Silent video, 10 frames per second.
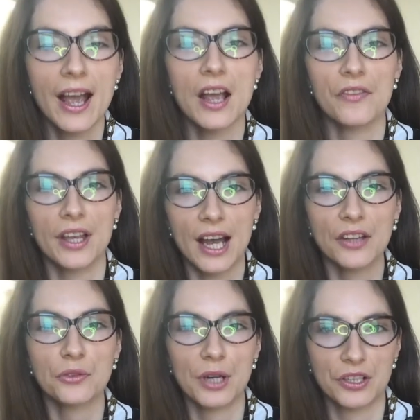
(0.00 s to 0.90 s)
If the
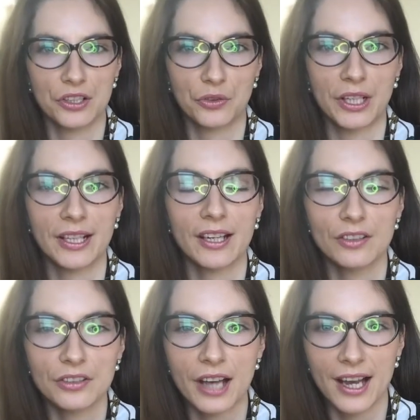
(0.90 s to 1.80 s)
Land Registry
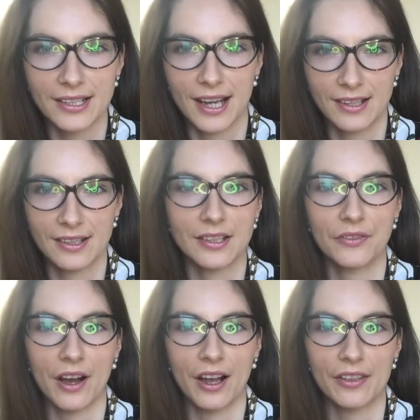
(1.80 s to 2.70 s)
cannot
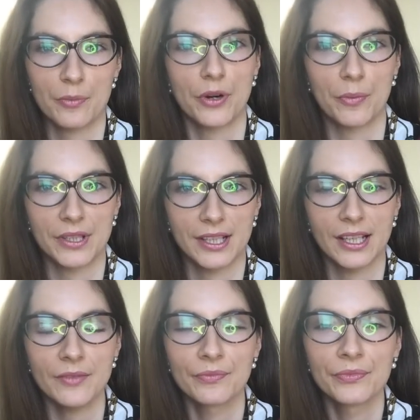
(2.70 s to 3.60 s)
identify the
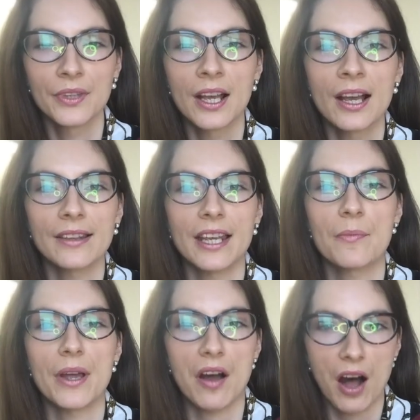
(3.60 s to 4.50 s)
property, they
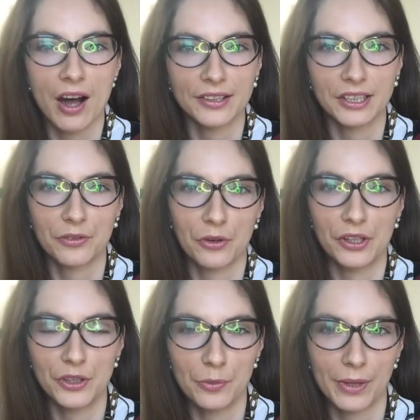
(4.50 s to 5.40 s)
may ask for a
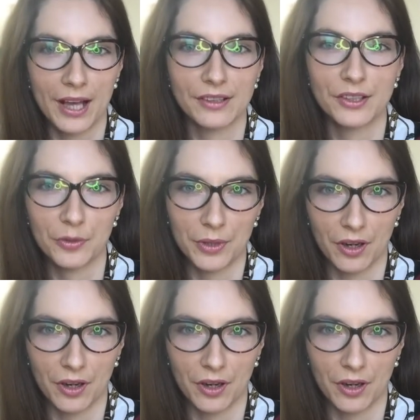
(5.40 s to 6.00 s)
new plan to be